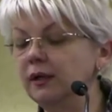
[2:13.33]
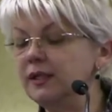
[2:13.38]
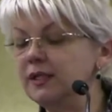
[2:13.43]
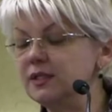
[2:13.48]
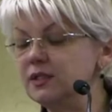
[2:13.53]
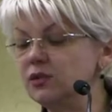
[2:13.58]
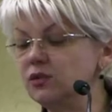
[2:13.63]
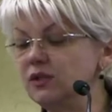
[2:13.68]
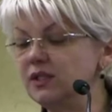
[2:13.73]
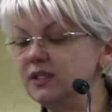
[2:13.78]

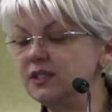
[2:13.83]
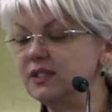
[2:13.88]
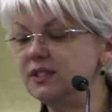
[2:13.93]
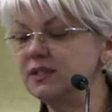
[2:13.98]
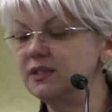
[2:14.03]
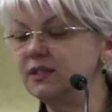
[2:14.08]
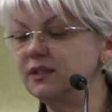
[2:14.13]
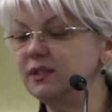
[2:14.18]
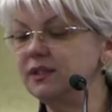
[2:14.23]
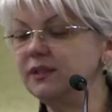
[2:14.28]
insulin
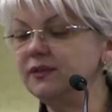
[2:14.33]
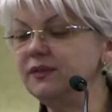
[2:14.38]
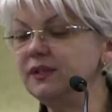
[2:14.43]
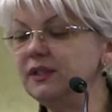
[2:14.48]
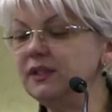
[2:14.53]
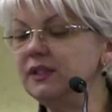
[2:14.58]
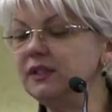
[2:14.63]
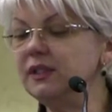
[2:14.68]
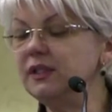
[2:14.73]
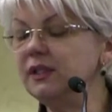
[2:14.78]

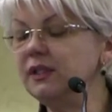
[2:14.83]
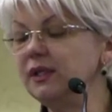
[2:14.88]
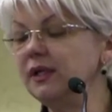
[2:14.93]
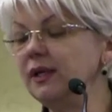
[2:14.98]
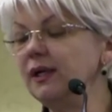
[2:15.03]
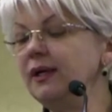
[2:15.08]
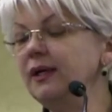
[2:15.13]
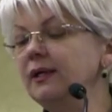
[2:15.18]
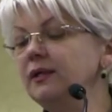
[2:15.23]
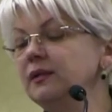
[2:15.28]
sensitivity,
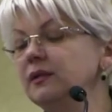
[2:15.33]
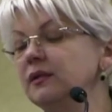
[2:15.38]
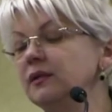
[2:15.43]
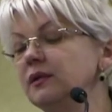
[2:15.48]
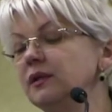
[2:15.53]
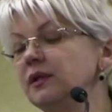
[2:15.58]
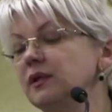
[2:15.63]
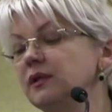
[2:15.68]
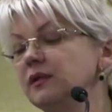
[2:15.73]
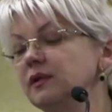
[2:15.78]
and
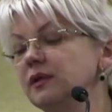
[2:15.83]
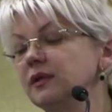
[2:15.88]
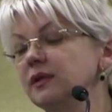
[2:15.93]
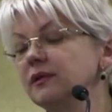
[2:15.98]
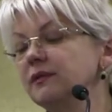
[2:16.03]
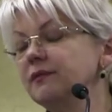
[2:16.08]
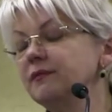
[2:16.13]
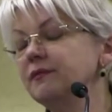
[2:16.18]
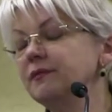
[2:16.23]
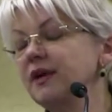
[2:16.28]
in
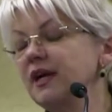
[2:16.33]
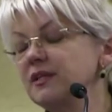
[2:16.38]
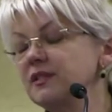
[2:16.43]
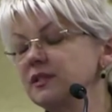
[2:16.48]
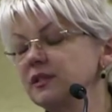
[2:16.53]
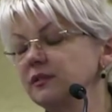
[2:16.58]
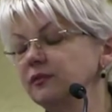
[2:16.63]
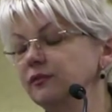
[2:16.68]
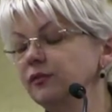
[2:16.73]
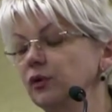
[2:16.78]
the
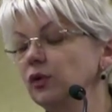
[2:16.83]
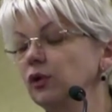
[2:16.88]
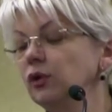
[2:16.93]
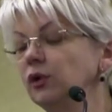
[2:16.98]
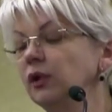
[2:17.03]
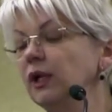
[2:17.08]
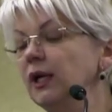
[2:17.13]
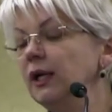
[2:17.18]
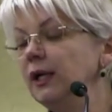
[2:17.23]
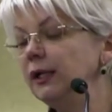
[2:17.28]
basal
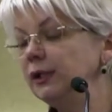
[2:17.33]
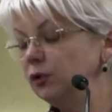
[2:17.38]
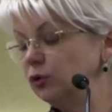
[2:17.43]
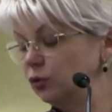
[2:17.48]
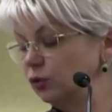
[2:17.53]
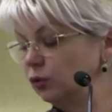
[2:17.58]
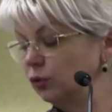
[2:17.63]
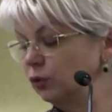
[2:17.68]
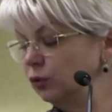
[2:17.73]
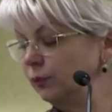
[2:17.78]
wall
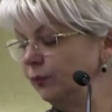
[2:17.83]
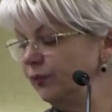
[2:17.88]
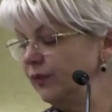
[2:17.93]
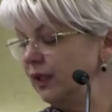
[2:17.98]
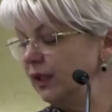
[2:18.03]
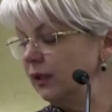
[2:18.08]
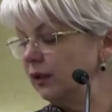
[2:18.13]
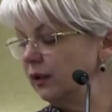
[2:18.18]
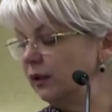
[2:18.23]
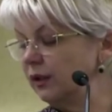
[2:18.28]
to
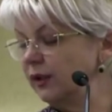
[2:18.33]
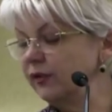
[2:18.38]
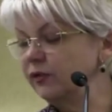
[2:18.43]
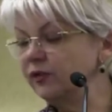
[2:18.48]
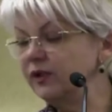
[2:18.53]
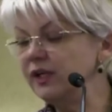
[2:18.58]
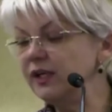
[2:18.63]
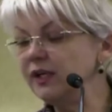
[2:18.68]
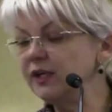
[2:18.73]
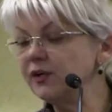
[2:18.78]

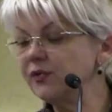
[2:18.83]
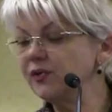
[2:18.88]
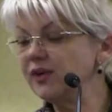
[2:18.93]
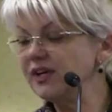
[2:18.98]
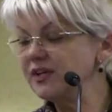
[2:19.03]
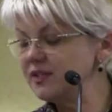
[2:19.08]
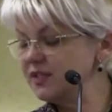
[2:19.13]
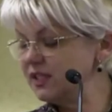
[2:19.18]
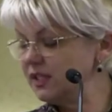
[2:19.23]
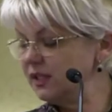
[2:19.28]

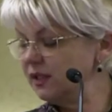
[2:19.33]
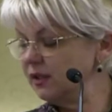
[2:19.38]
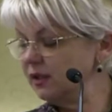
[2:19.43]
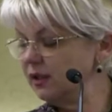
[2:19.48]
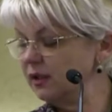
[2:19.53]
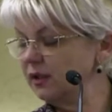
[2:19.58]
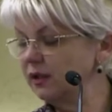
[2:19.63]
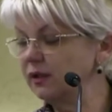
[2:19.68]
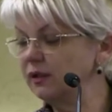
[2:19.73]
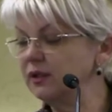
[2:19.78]
decreasing
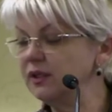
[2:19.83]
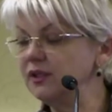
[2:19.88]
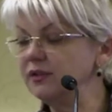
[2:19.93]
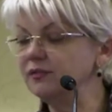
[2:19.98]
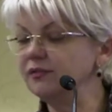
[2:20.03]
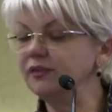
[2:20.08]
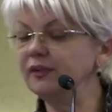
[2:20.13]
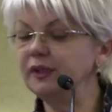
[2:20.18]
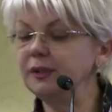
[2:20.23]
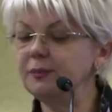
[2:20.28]

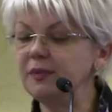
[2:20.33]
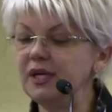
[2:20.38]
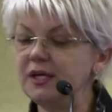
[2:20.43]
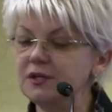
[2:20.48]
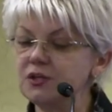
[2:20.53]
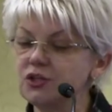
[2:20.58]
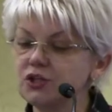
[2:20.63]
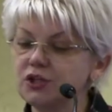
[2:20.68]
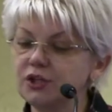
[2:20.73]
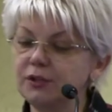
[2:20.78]

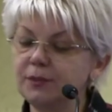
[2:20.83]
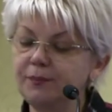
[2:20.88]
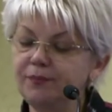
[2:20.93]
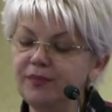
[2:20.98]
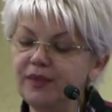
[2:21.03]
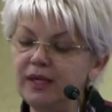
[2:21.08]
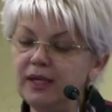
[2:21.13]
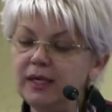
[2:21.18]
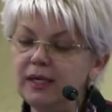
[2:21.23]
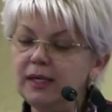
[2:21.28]
inflammation.
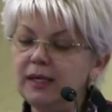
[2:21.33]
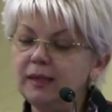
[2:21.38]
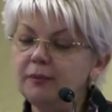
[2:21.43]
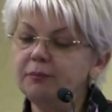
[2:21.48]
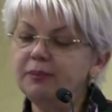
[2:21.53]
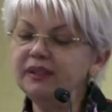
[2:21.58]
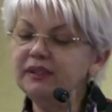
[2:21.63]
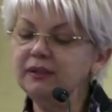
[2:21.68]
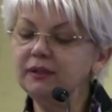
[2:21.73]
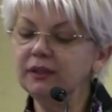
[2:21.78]

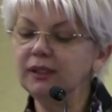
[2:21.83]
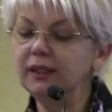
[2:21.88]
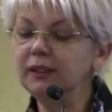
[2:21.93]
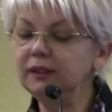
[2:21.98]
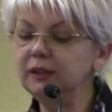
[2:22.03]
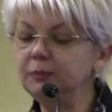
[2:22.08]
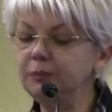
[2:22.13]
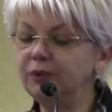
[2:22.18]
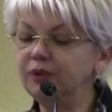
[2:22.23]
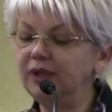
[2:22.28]
But
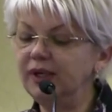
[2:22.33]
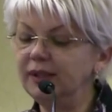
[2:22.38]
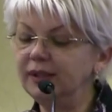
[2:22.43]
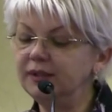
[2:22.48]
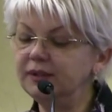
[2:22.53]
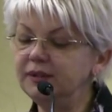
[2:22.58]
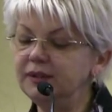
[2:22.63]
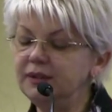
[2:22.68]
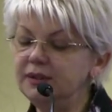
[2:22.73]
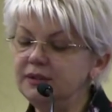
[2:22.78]

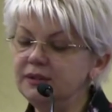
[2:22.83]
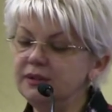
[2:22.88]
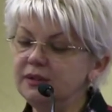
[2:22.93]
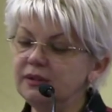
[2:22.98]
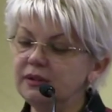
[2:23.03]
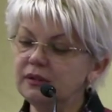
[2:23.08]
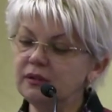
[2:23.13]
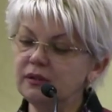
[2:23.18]
adiponectin